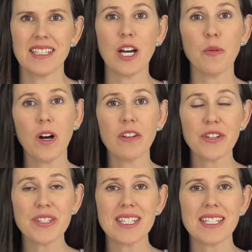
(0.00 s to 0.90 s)
Now while
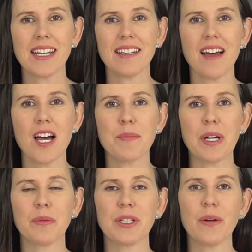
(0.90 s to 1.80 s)
those are setting
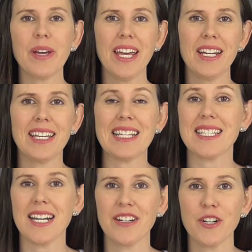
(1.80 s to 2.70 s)
up, I want to go ahead and get
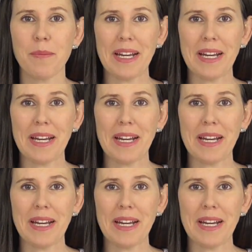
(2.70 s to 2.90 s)
started